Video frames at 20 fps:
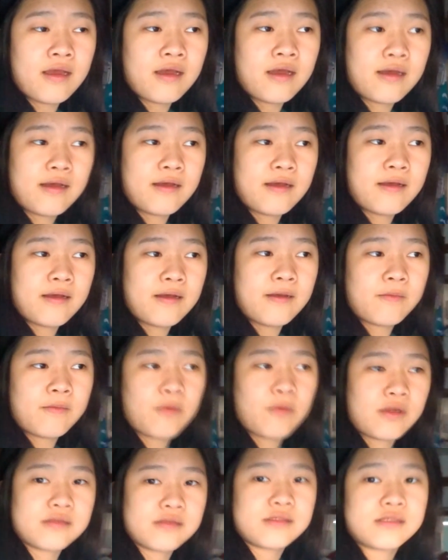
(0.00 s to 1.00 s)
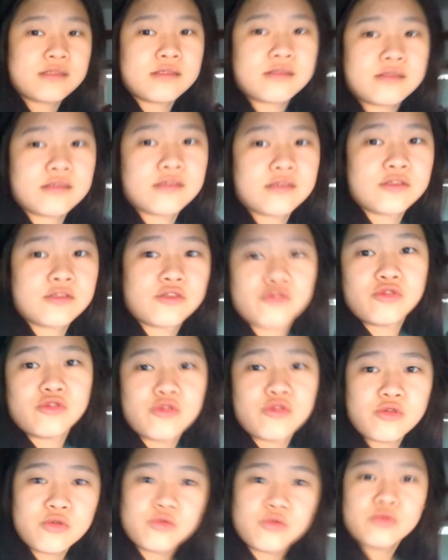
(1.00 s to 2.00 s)
Um, what else is
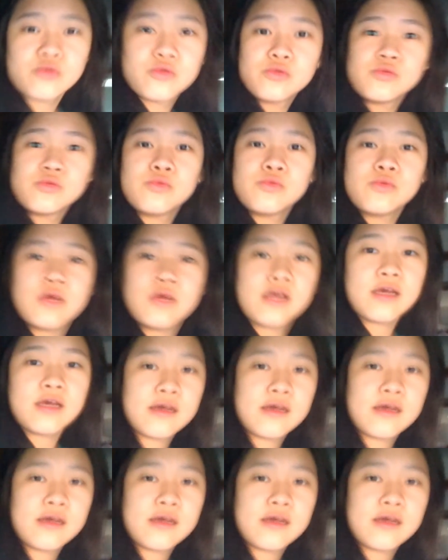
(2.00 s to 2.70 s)
new?